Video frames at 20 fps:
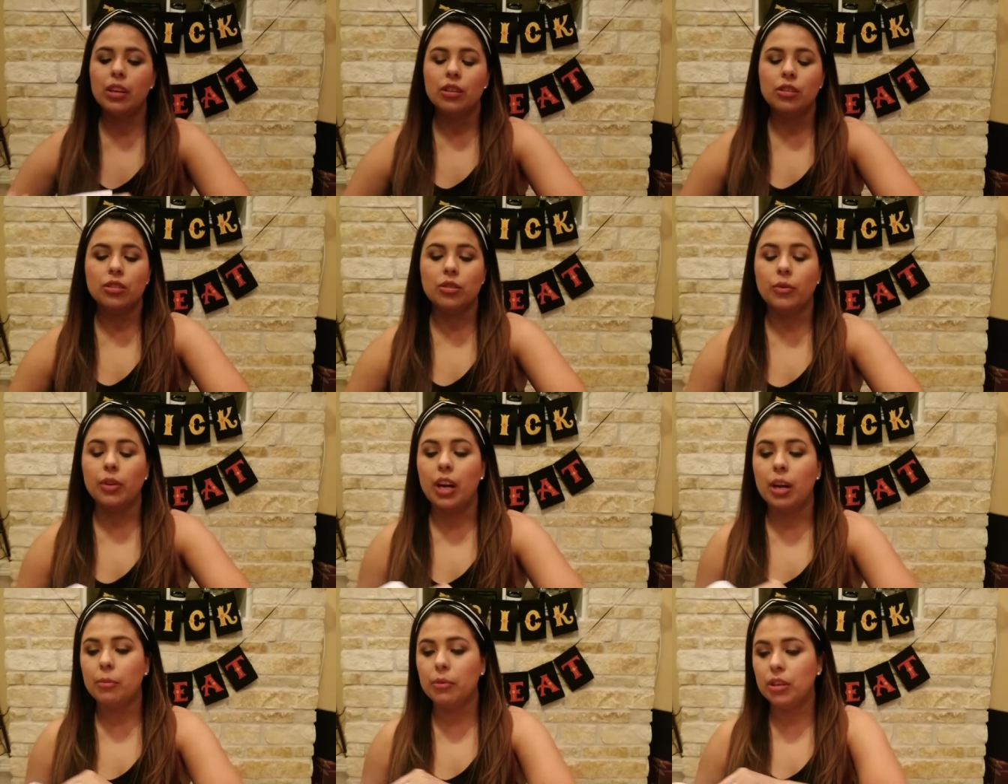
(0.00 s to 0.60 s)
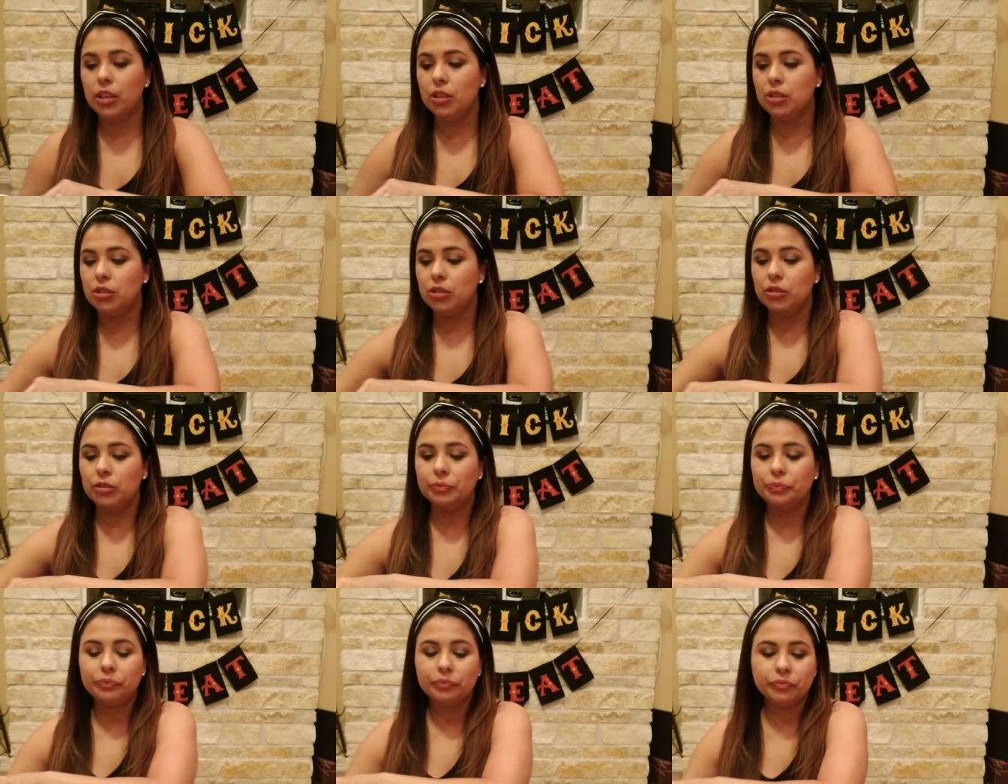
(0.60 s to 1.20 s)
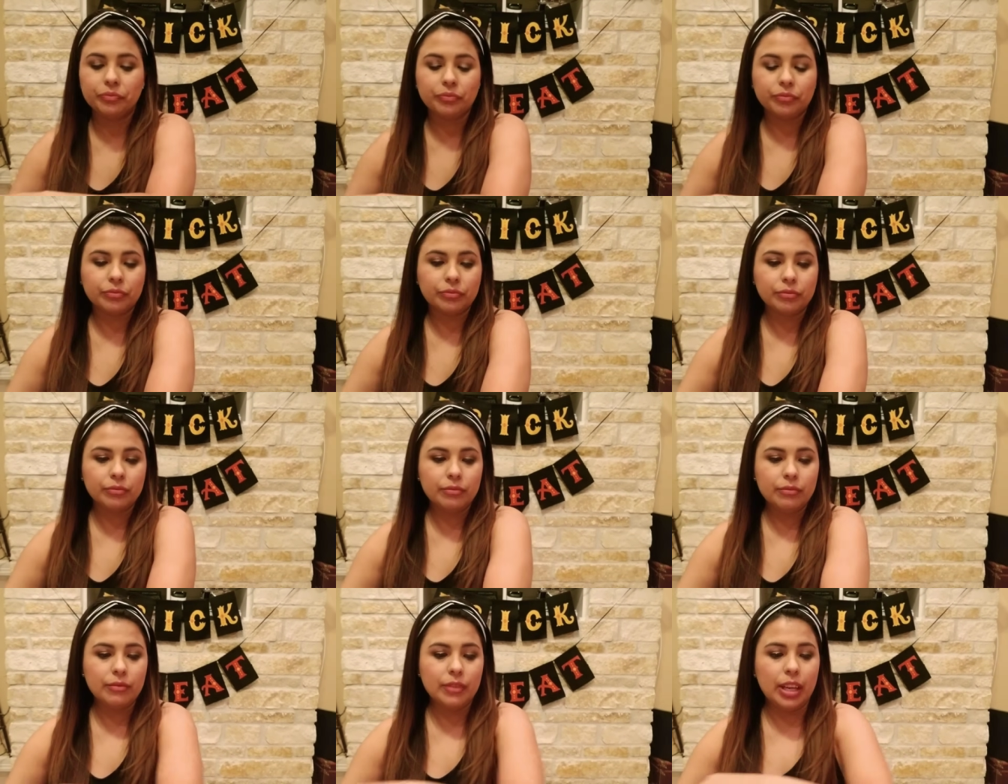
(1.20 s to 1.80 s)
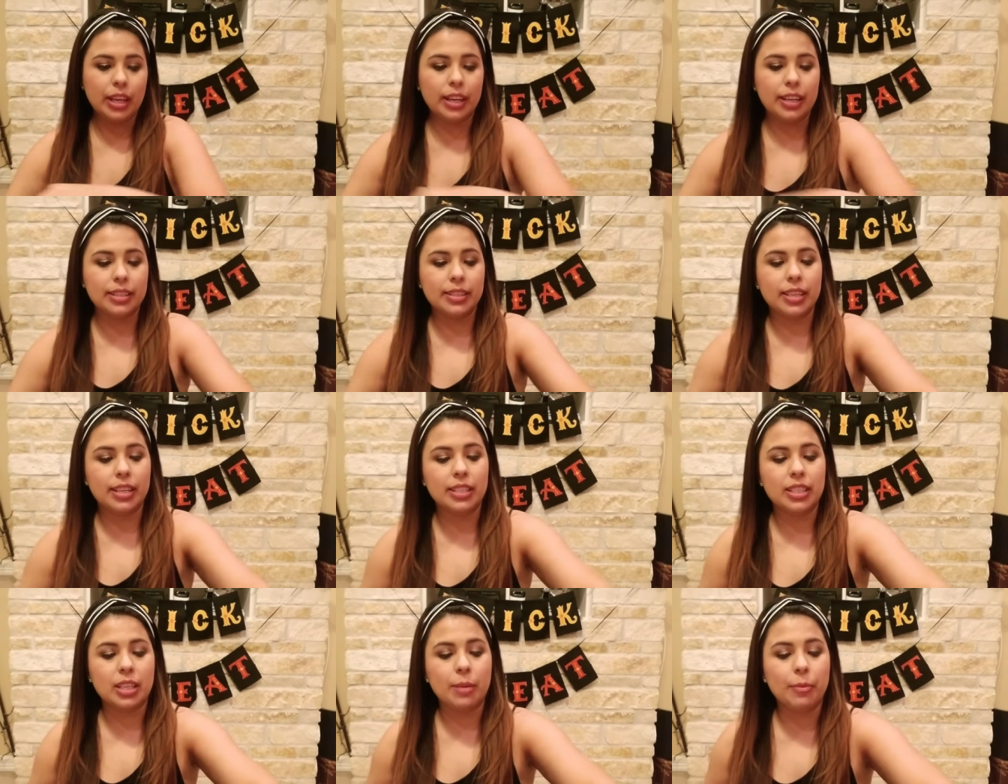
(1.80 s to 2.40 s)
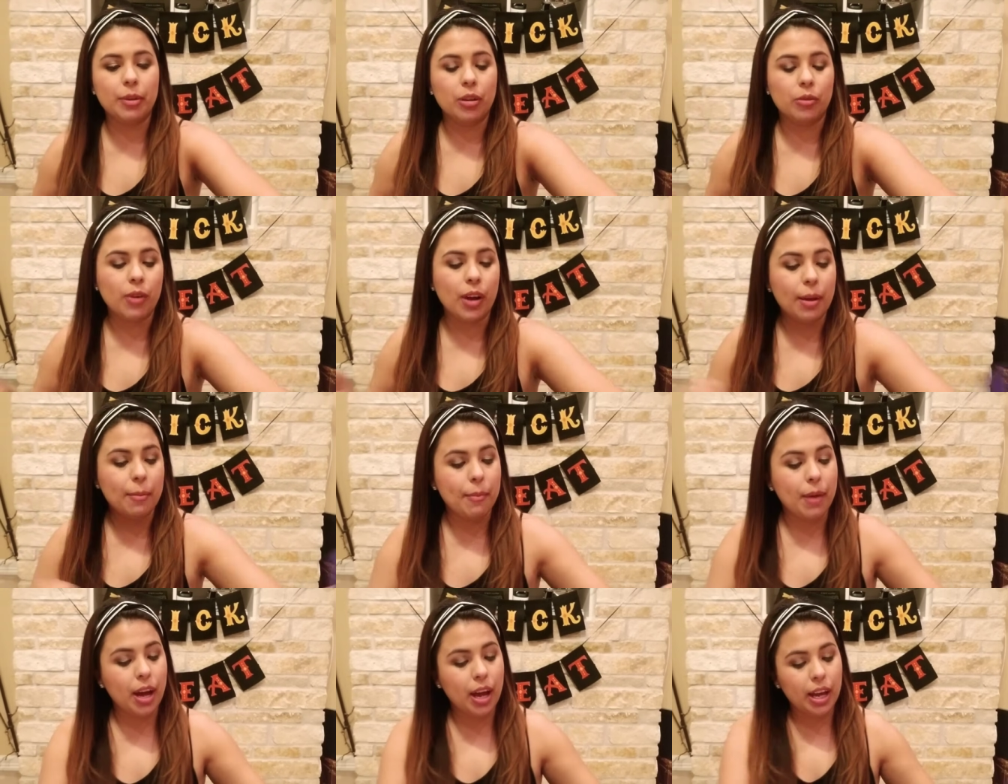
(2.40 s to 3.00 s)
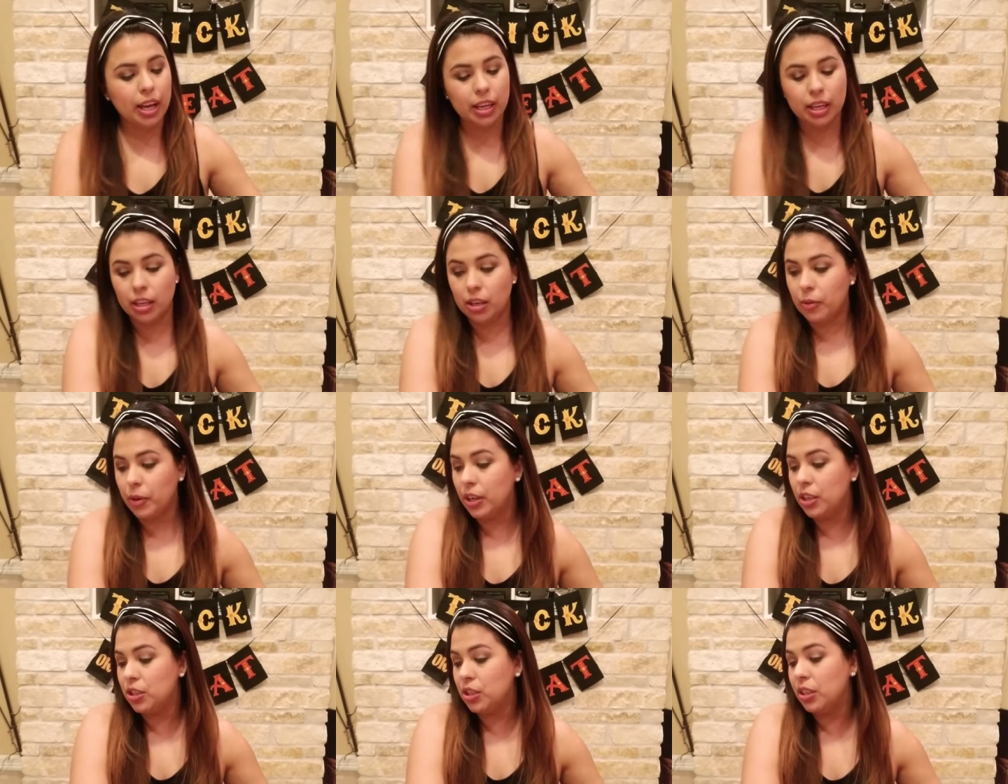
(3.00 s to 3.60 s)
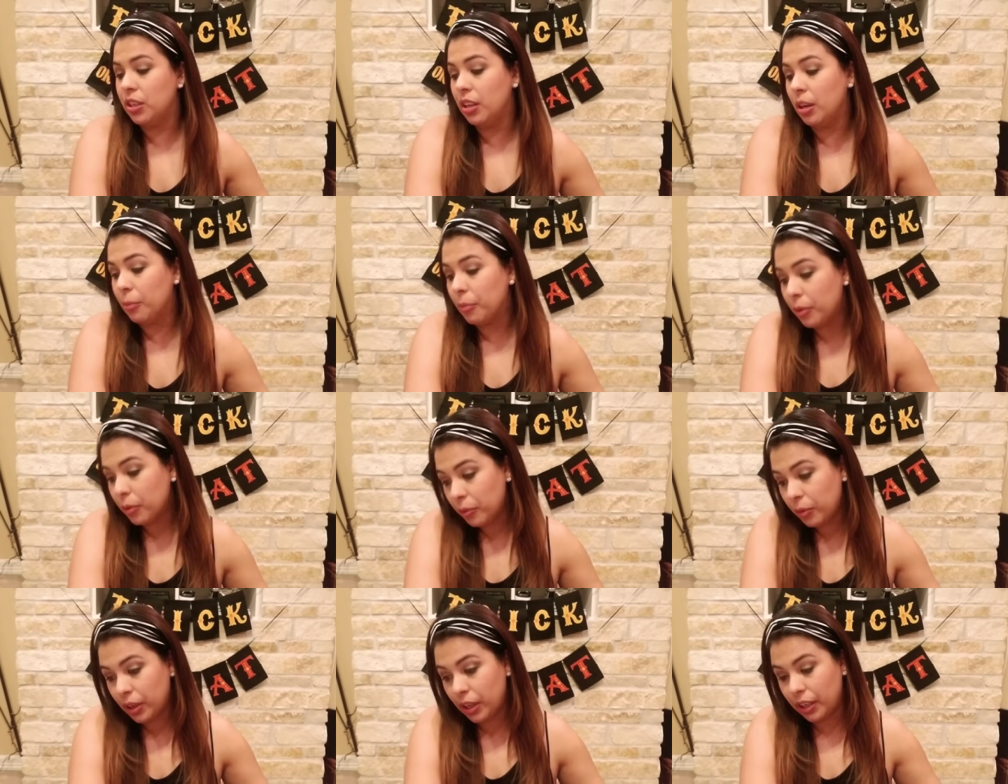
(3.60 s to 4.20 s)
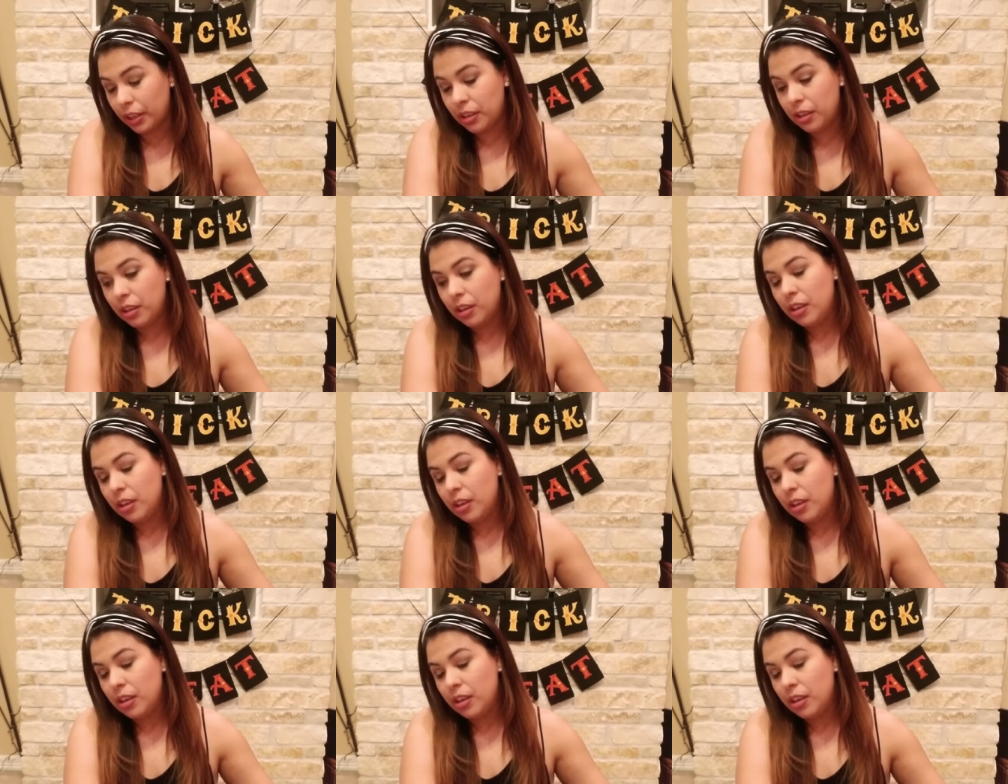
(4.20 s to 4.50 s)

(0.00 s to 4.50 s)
So what I'm going to do, like I said, is I'm going to write my equation number 1,